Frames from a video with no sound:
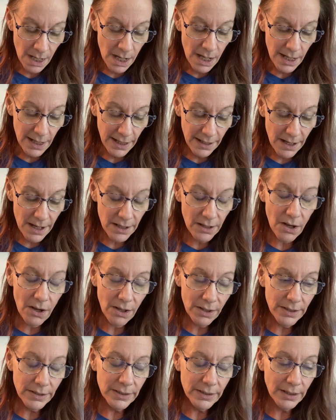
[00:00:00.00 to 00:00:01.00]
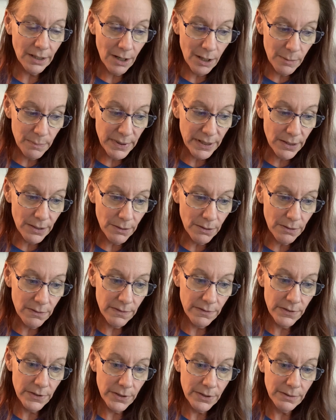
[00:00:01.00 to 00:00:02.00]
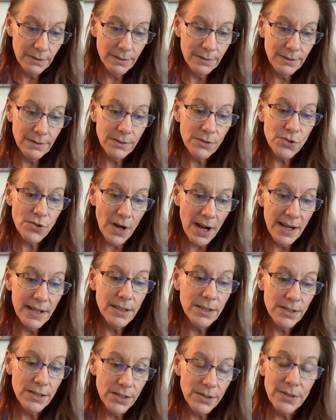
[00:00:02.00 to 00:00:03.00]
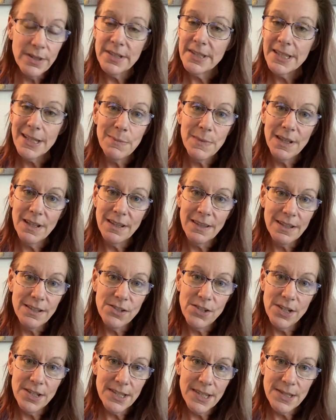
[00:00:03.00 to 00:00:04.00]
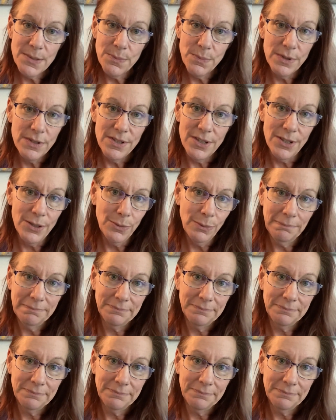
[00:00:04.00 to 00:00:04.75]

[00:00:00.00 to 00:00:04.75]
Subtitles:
I got called on the carpet over trying to do the same thing that Jesus would do.